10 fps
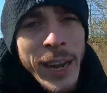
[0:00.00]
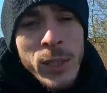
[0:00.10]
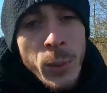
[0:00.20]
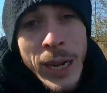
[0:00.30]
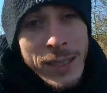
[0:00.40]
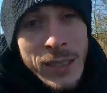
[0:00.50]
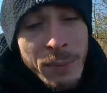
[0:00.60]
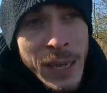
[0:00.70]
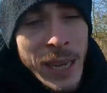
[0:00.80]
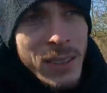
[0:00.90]
an expert at
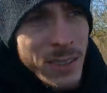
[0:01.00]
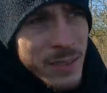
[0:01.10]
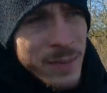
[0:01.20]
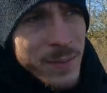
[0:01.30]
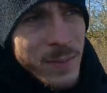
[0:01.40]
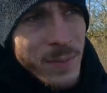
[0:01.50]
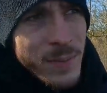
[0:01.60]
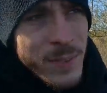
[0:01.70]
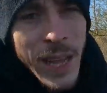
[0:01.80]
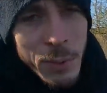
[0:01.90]
something else
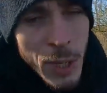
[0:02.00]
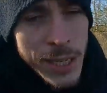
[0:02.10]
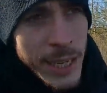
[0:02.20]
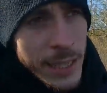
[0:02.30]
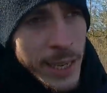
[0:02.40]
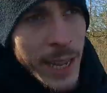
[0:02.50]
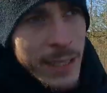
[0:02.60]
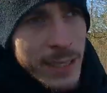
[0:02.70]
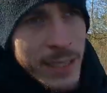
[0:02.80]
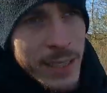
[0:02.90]
that I'm not yet at.